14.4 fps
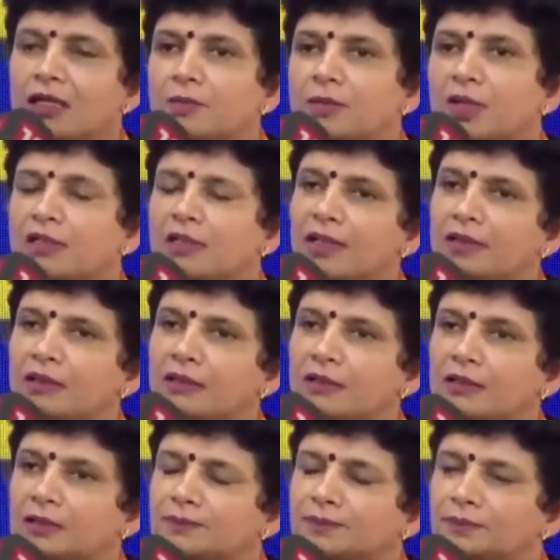But then
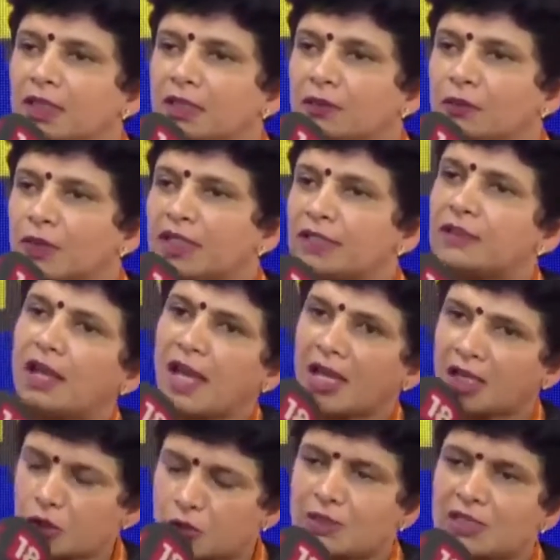where the
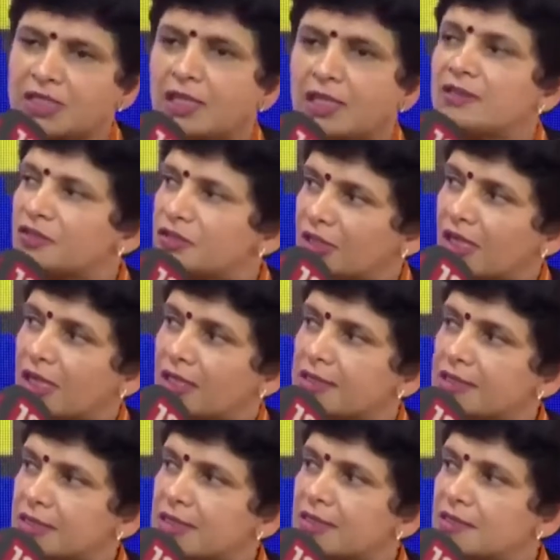actual challenge lies
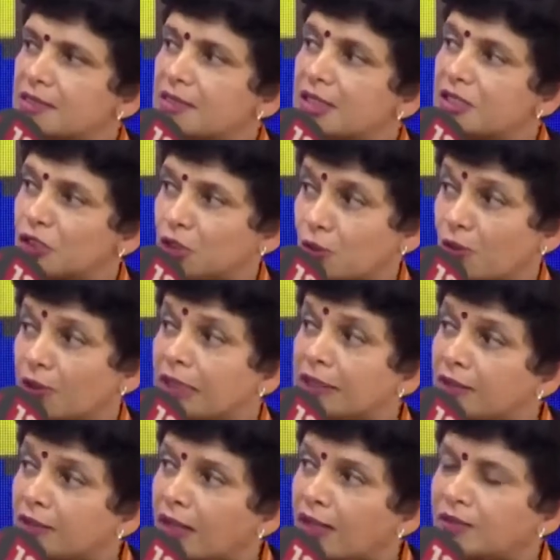is in ensuring
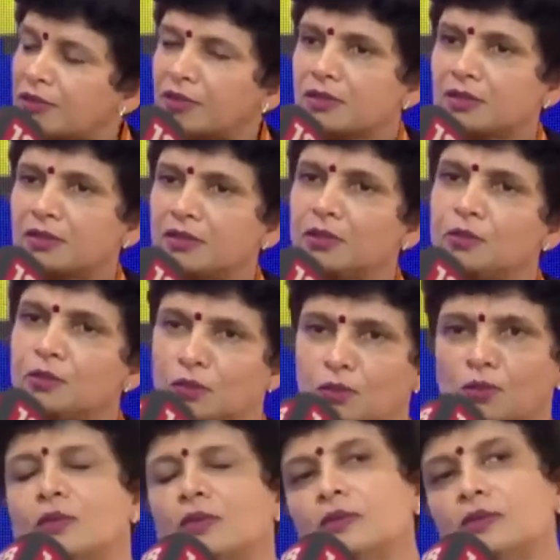that
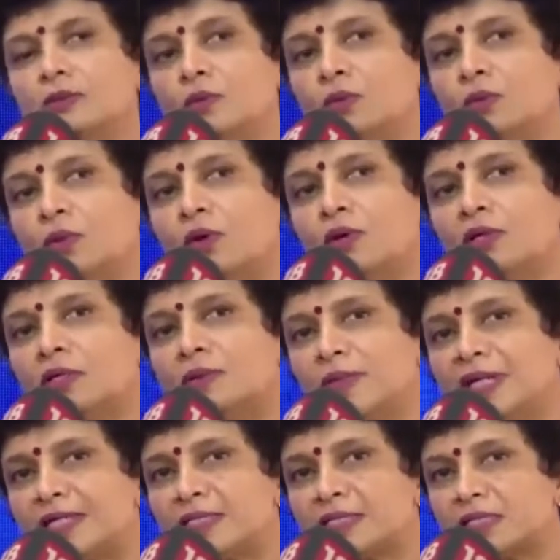you no longer
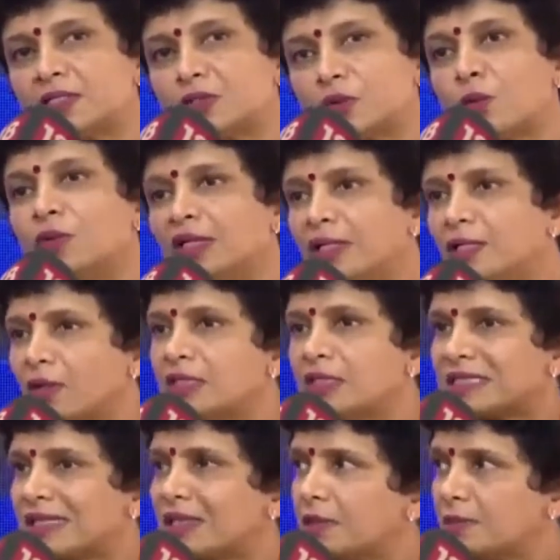base it only on
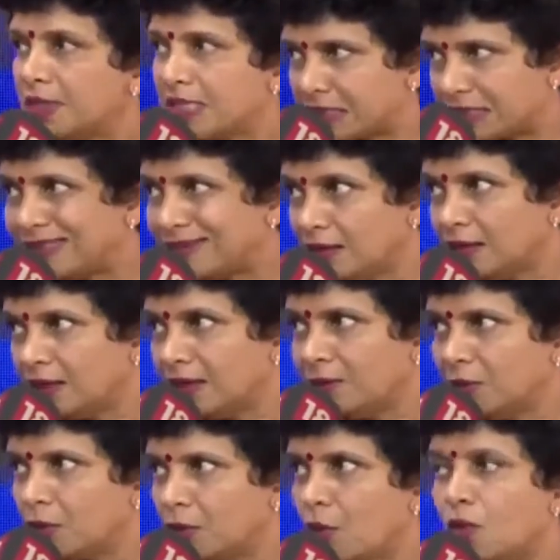skill-based learning,
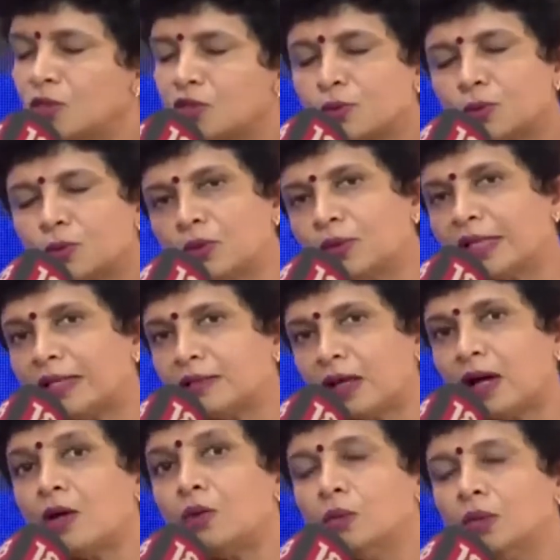but also look at
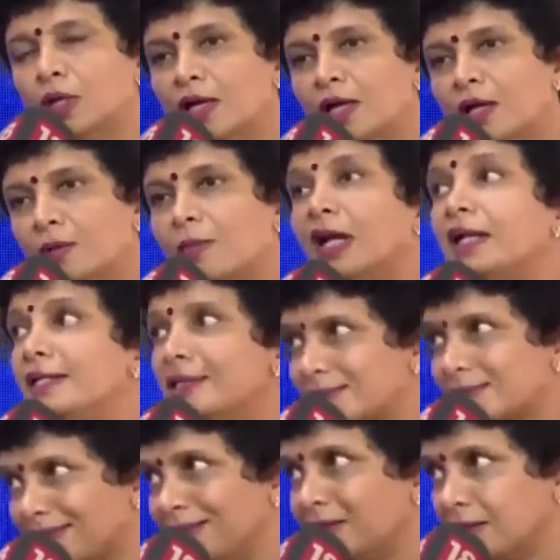how
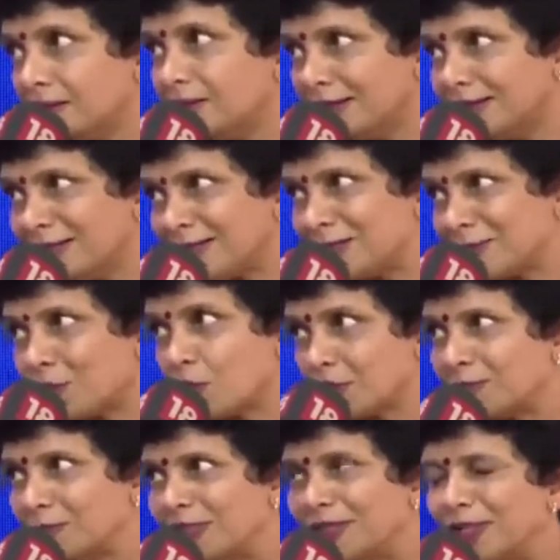multi-skilled learning is
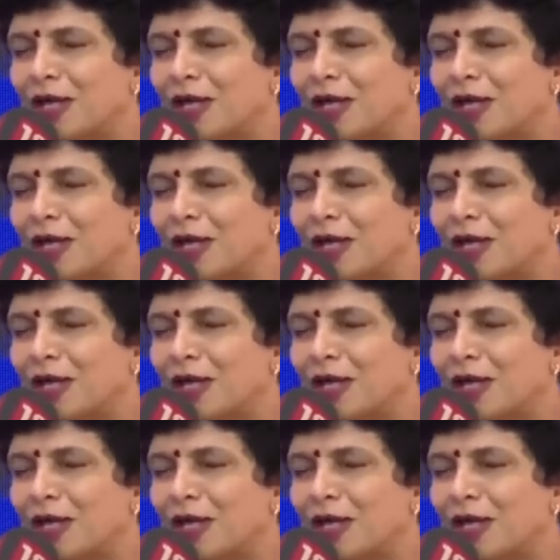possible.